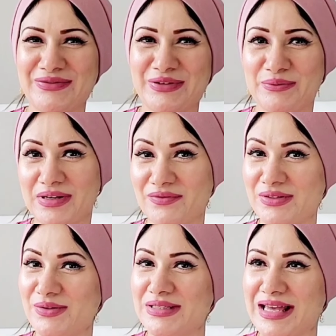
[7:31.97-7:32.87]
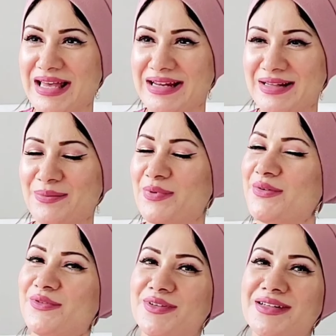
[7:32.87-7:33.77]
from Navitus and the
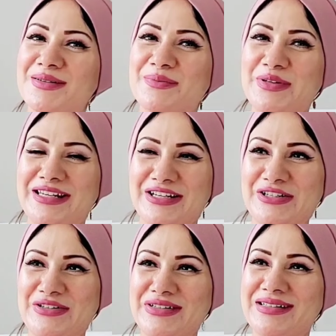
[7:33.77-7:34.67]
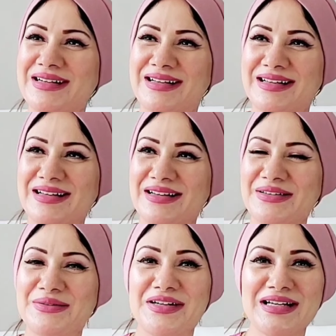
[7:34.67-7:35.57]
beautiful Paulina Char.
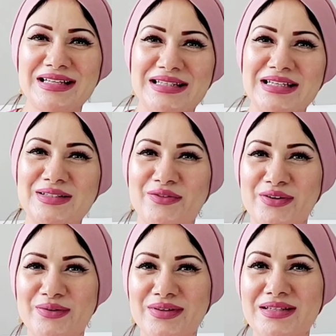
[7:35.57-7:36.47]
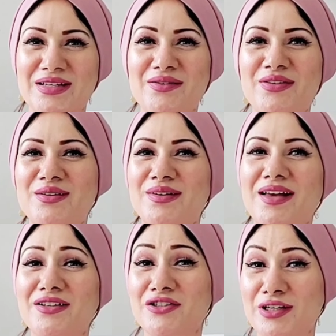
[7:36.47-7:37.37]
You guys, this fragrance, if you
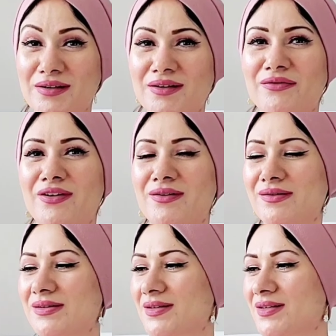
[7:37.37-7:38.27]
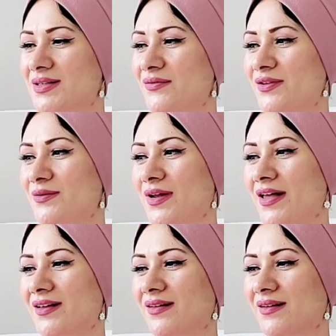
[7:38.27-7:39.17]
like cheery fragrances, if you
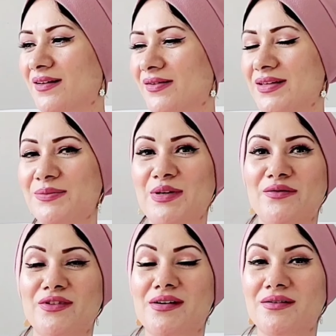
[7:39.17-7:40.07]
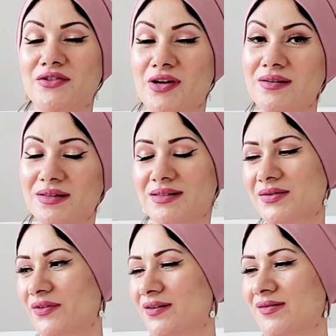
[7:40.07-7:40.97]
like the smell of dark
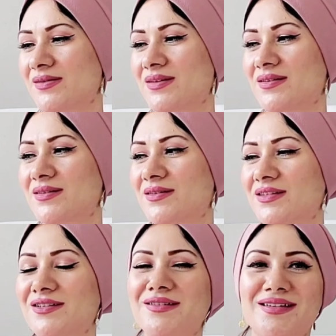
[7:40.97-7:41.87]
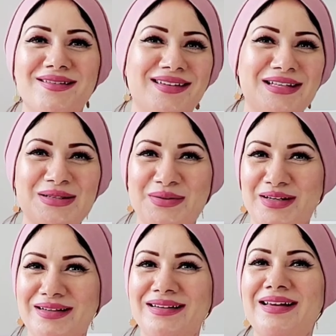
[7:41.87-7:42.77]
chocolates fragrances, you need this
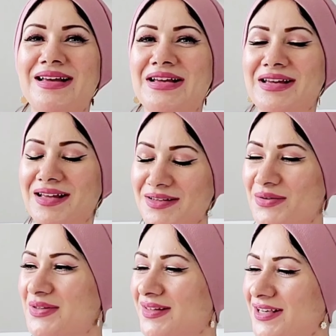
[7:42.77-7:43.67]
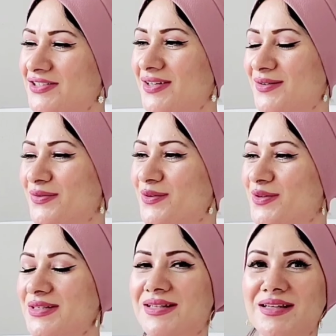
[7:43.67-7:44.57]
one in your collection, of
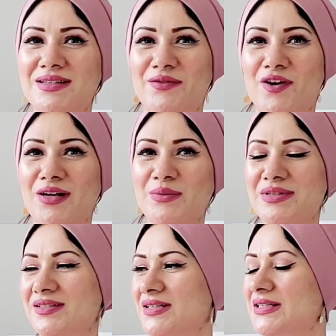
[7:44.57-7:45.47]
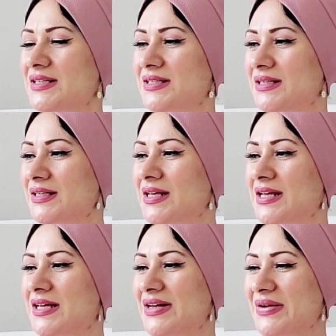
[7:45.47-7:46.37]
course, this fall and winter season.
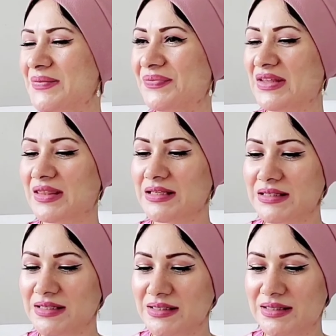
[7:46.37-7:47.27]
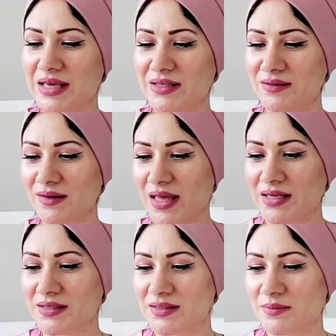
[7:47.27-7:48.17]
This is that you
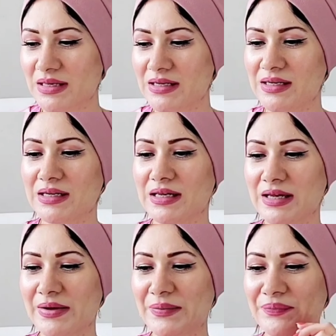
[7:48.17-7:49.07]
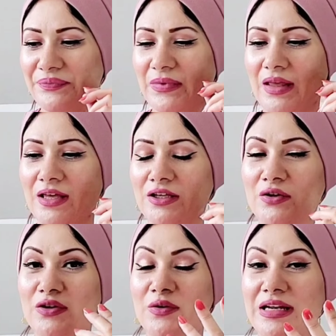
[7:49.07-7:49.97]
can smell, you
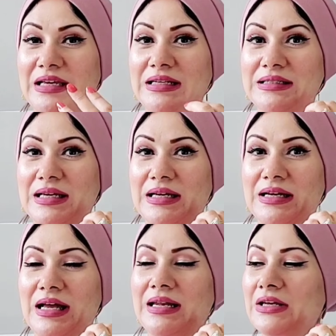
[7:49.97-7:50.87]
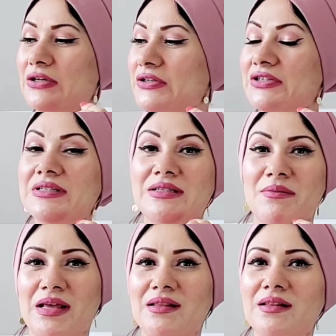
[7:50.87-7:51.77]
know, you're gonna get a liquor
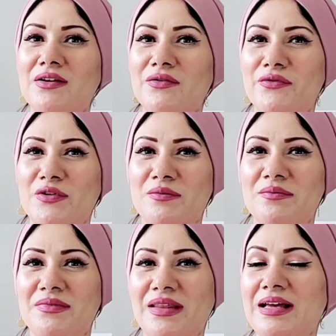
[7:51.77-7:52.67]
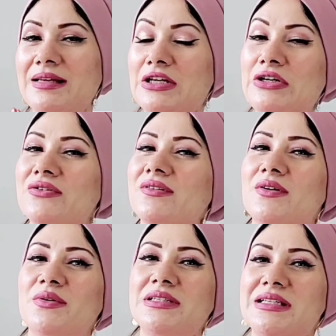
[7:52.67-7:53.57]
smell from that liquor
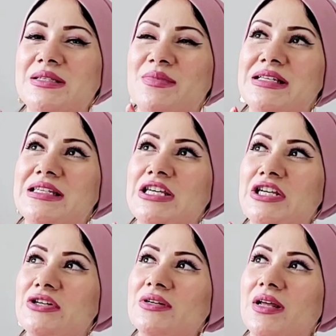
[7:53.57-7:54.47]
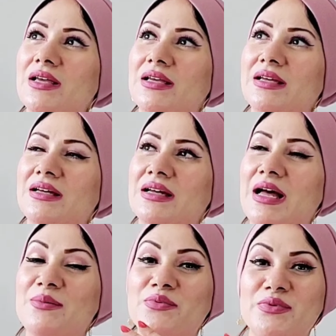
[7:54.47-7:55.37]
note. It smells here like
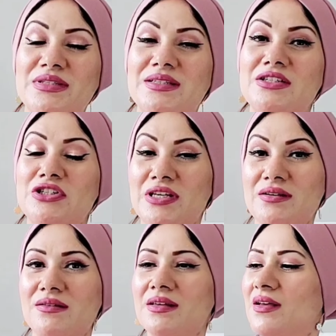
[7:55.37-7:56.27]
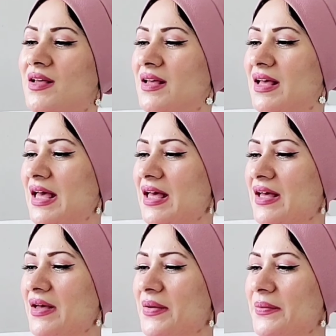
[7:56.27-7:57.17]
a boozy cherry,
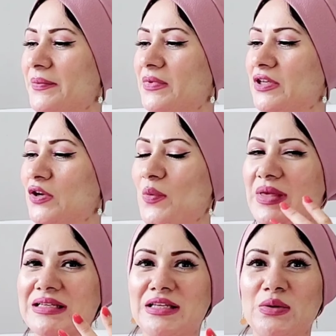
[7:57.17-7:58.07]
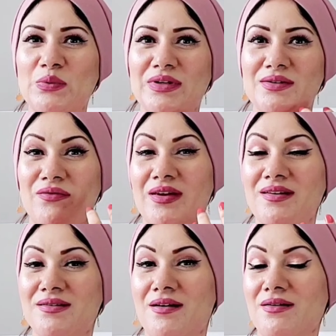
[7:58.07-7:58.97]
you know, mixing with
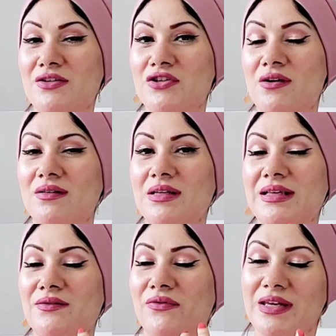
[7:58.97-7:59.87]
very dark chocolate and